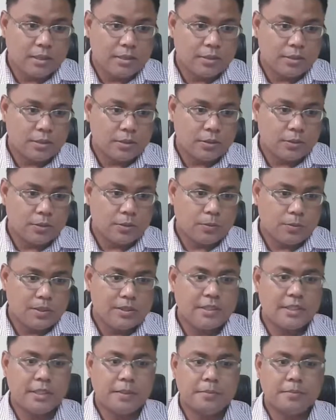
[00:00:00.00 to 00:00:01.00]
So we'll
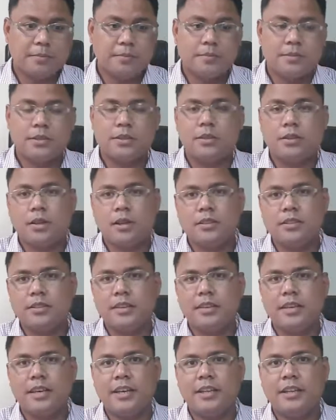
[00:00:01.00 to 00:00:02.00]
see. So
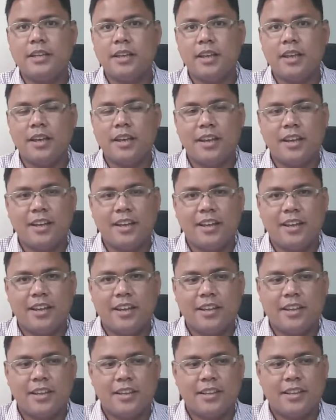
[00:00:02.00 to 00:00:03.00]
until then,
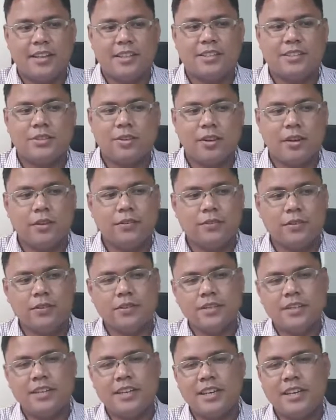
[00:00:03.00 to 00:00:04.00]
that's all for
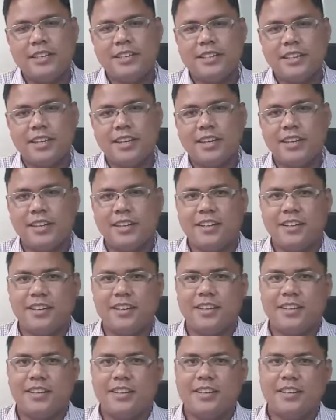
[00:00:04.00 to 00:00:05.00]
tonight, and
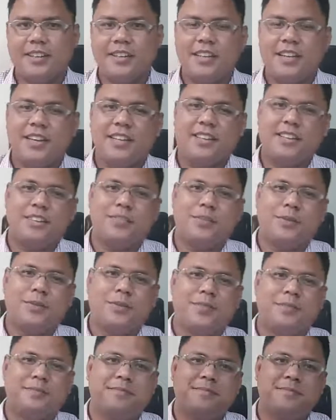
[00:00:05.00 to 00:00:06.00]
good night, everyone.